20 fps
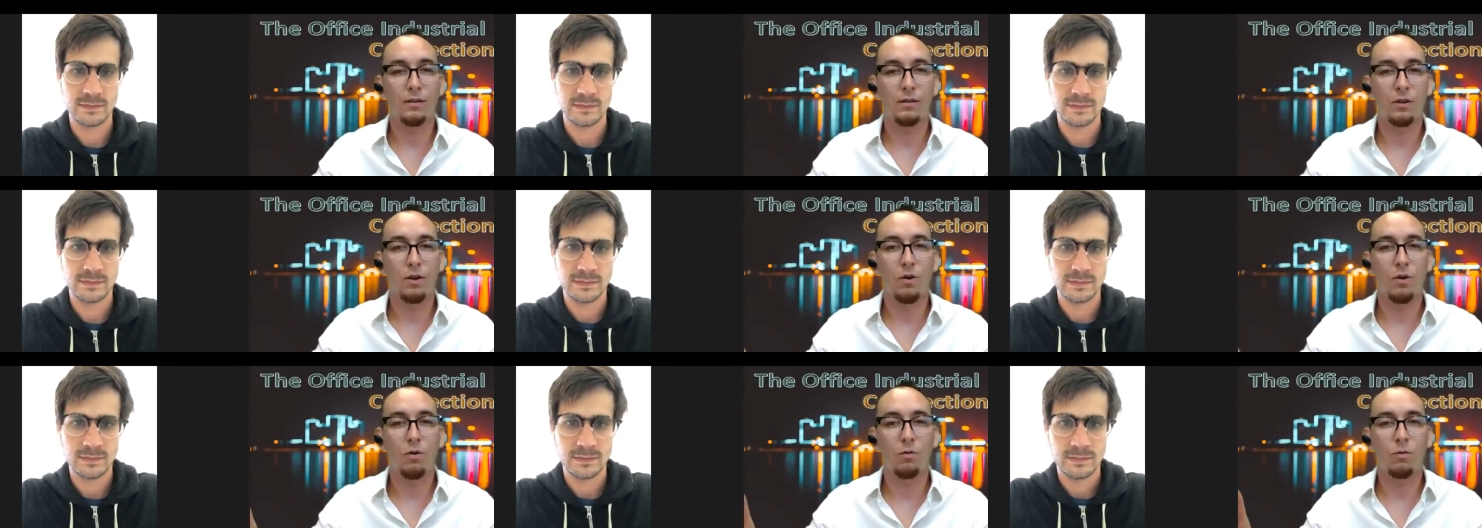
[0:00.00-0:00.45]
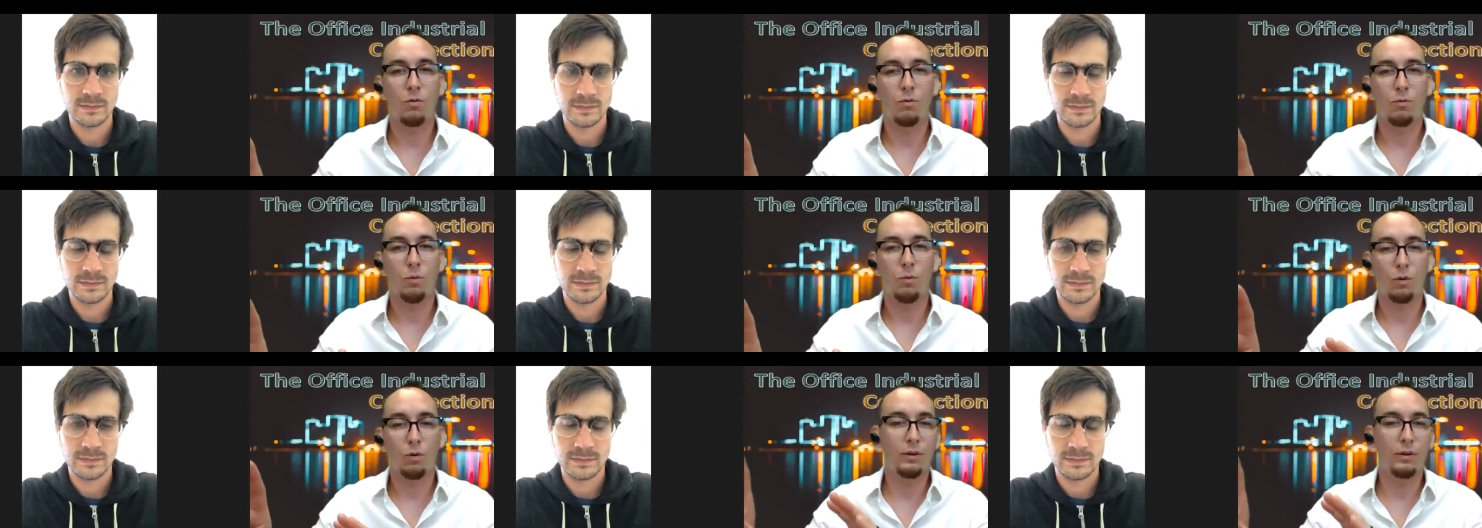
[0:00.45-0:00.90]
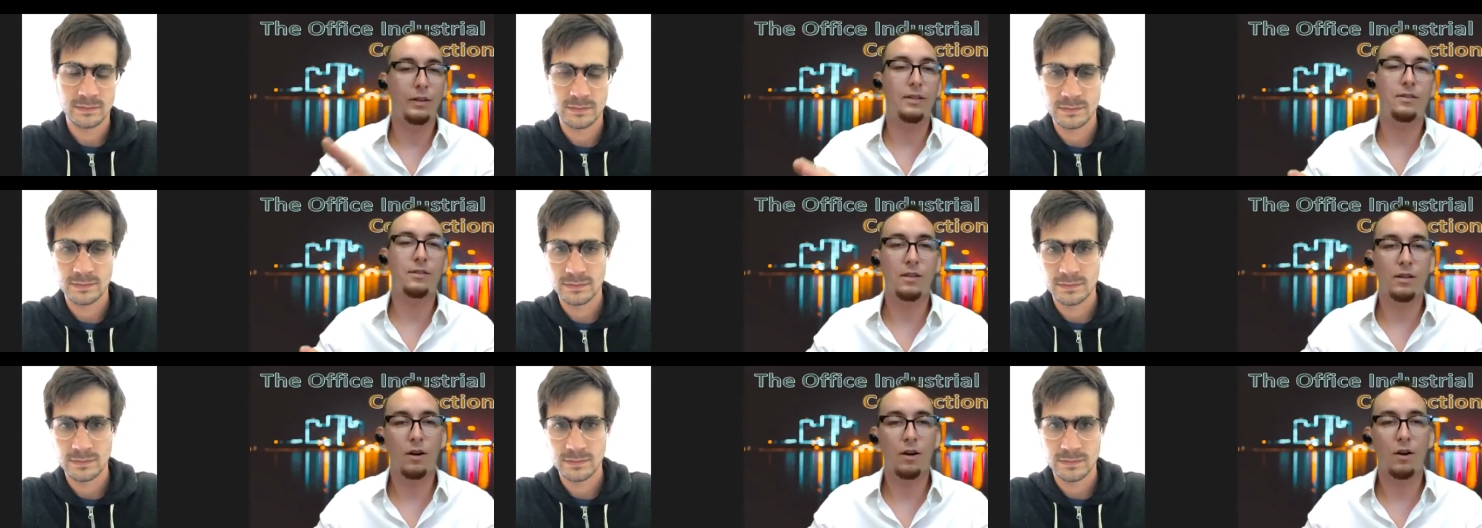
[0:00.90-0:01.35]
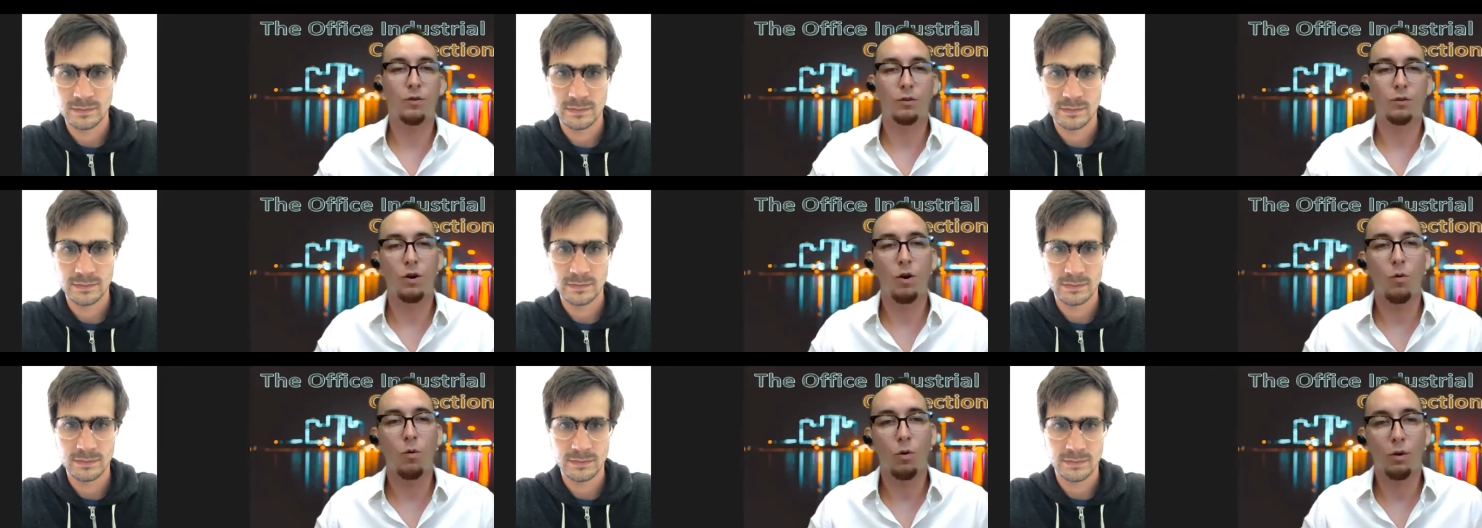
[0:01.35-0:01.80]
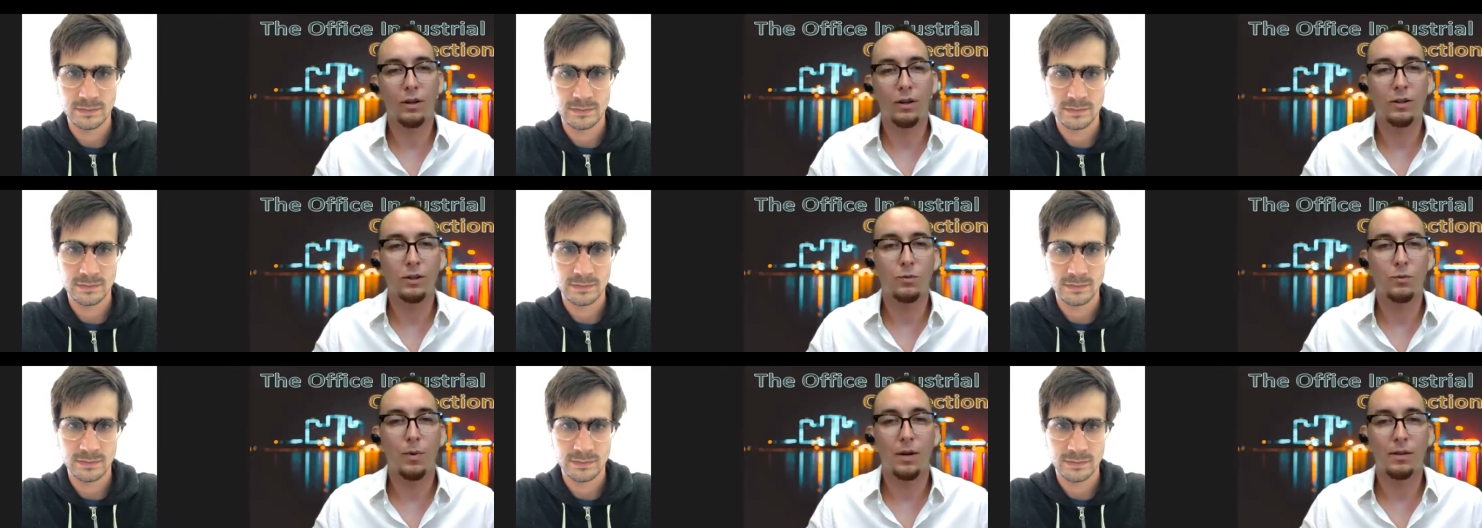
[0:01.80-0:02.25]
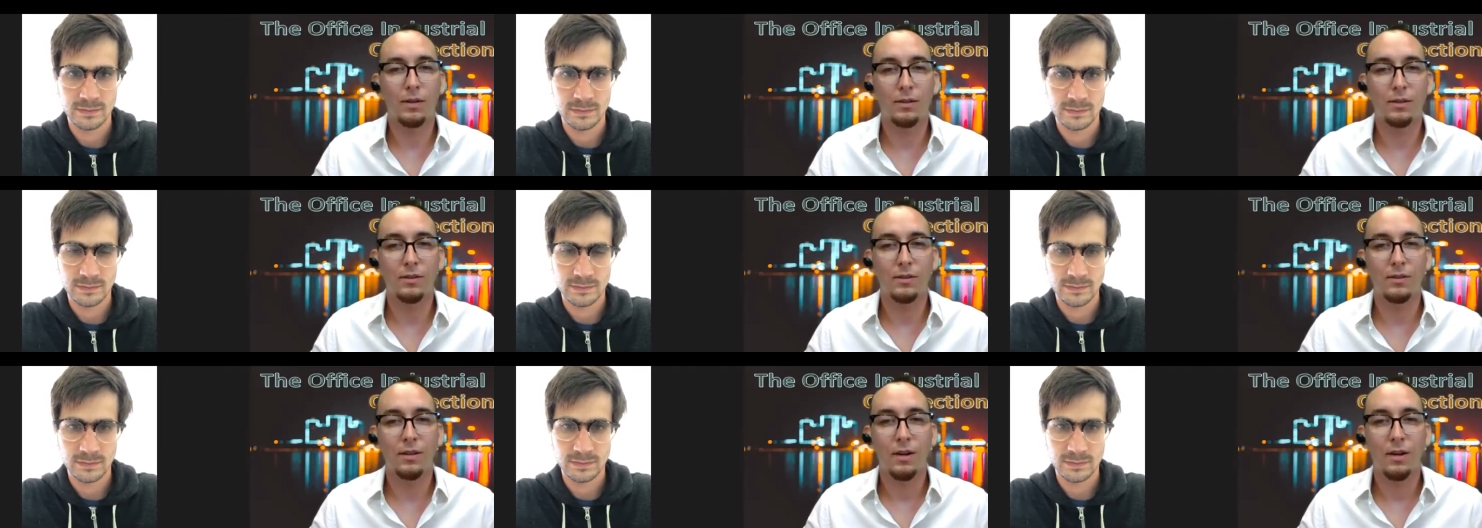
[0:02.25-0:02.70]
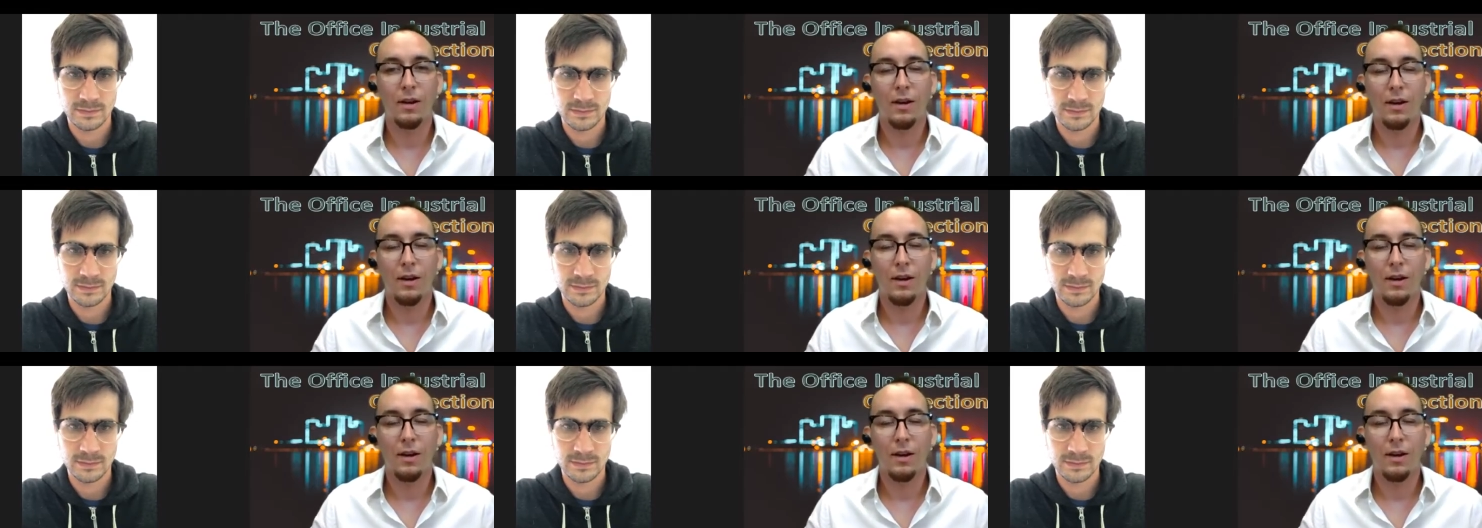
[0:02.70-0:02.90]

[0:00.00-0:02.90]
Speaker 1: you know were leasing other co-working spaces